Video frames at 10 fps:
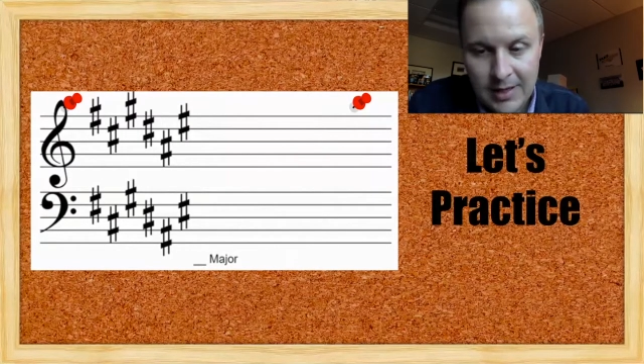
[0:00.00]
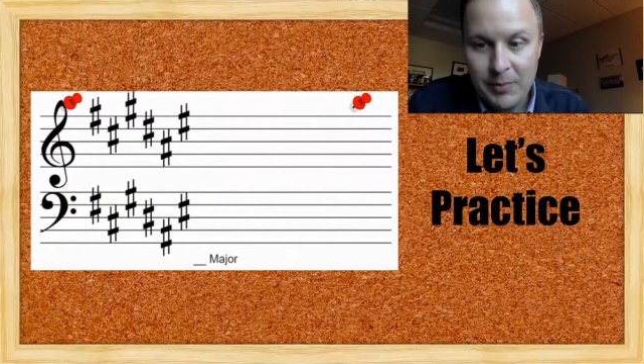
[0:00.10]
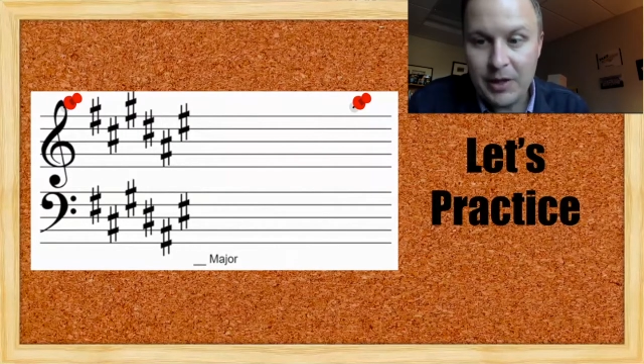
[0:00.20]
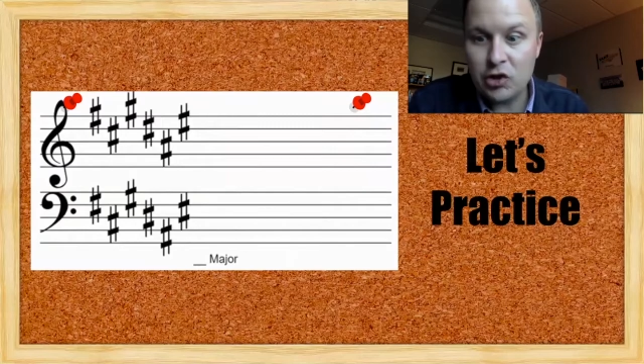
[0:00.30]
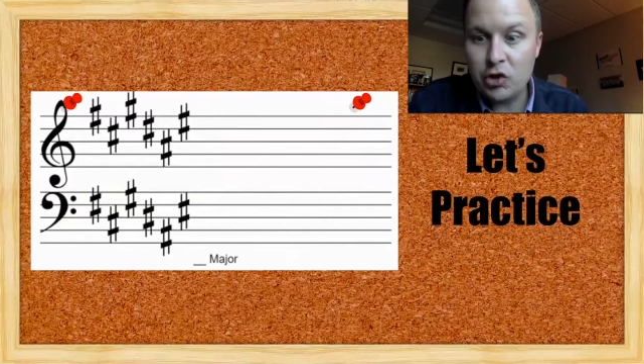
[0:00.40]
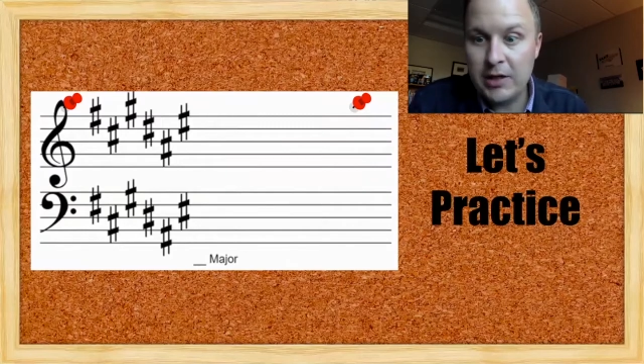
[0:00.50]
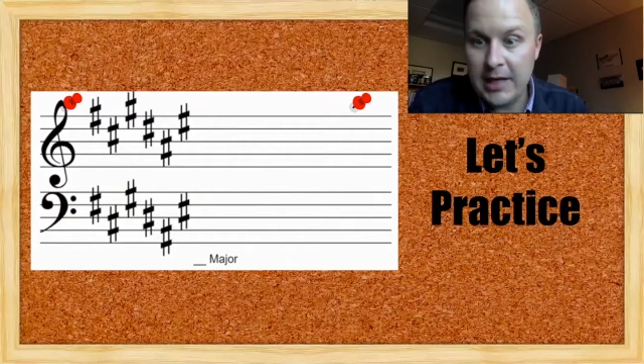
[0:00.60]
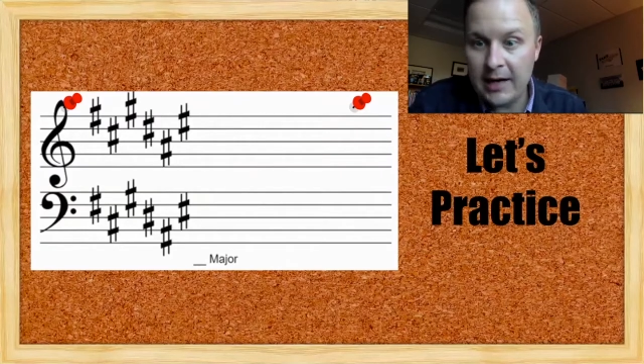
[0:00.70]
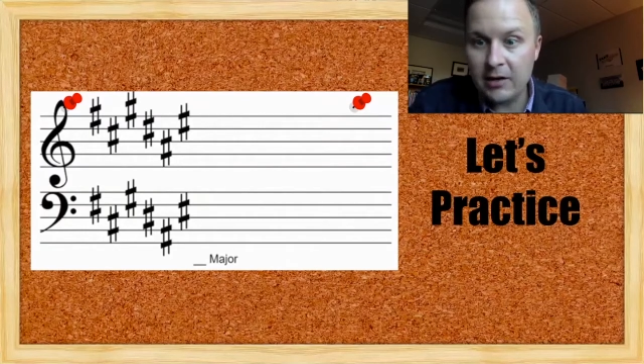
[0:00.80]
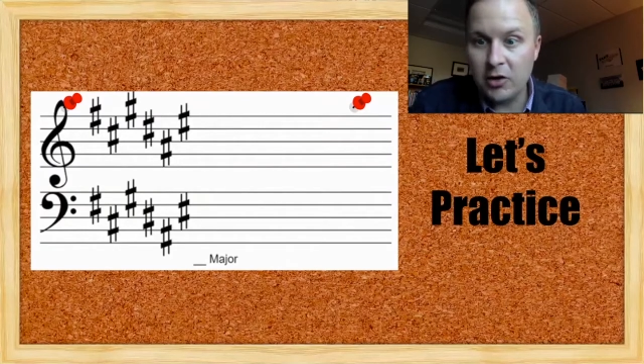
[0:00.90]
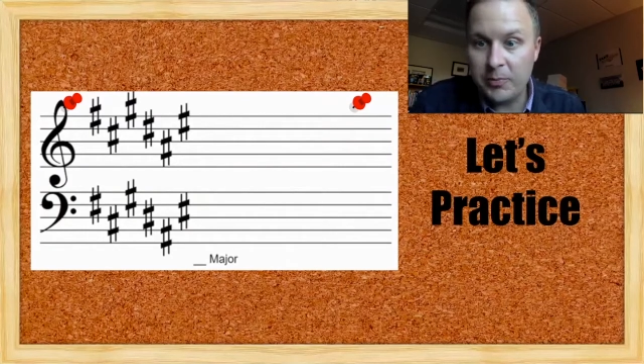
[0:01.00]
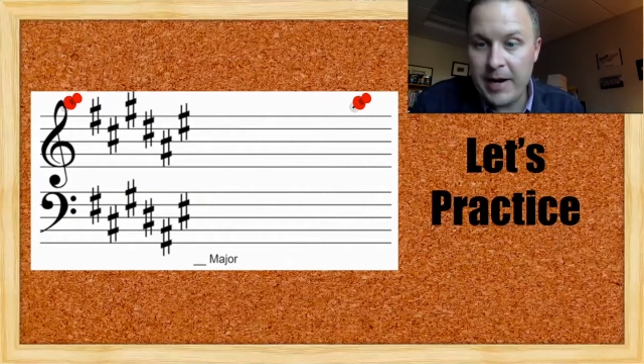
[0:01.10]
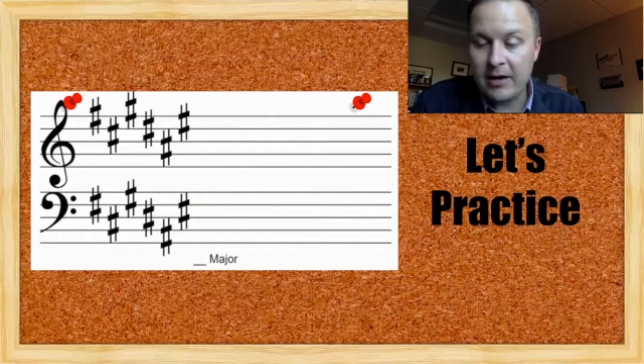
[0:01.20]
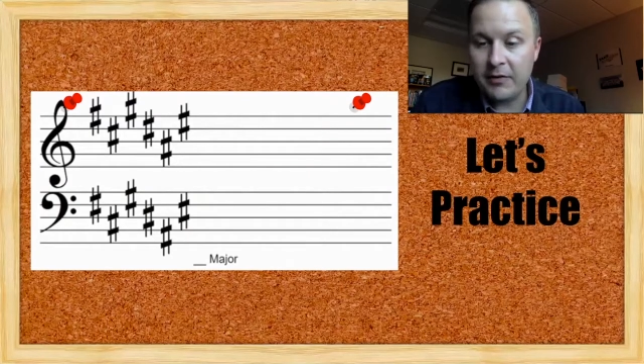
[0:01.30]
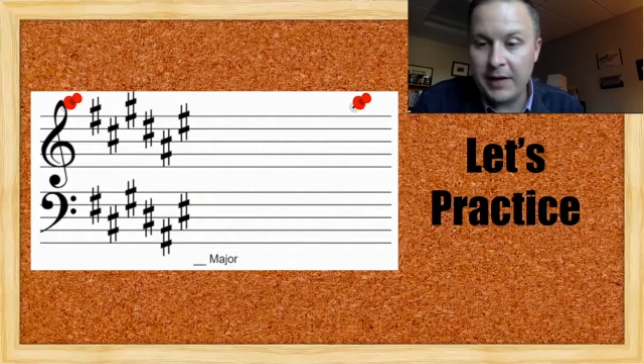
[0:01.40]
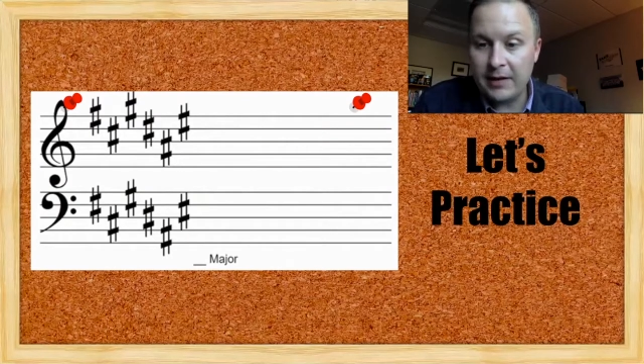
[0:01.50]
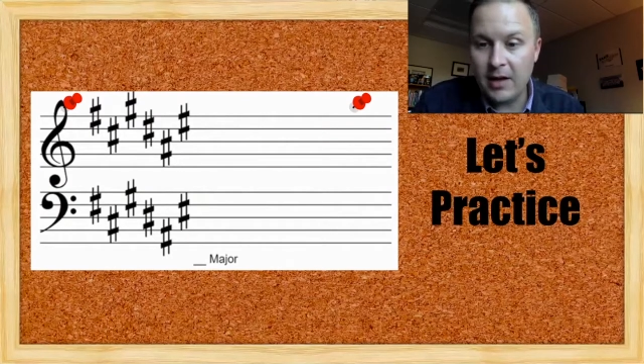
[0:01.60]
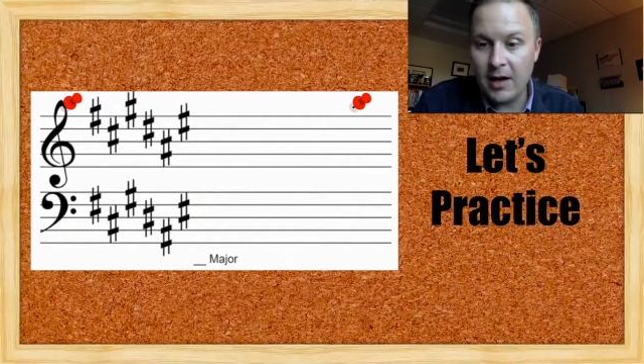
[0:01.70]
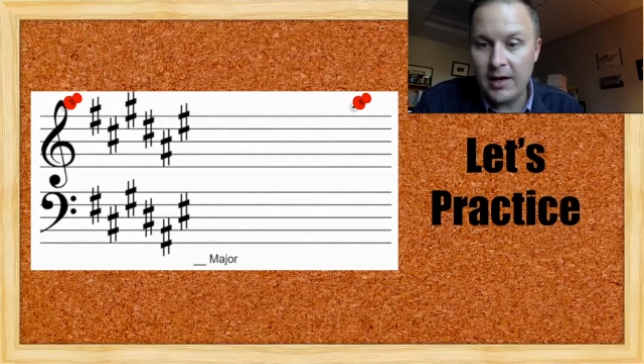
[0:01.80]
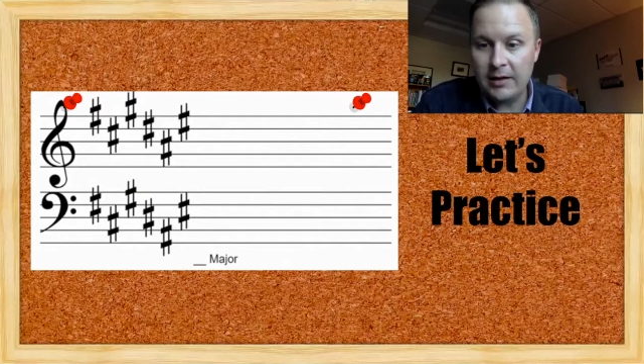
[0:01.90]
because you gotta look back on that
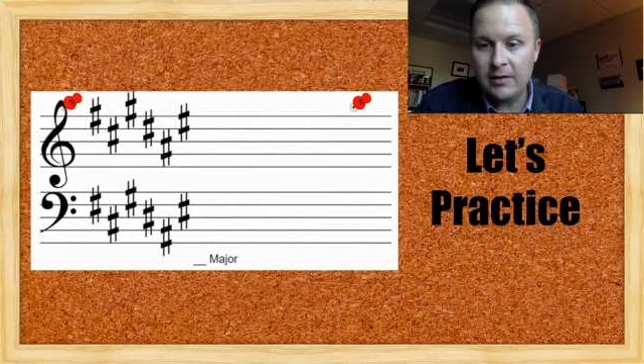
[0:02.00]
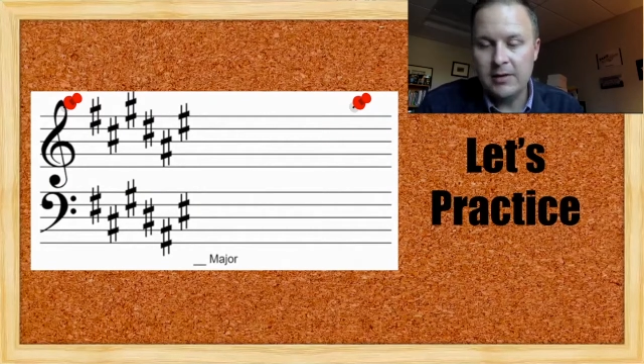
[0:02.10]
line.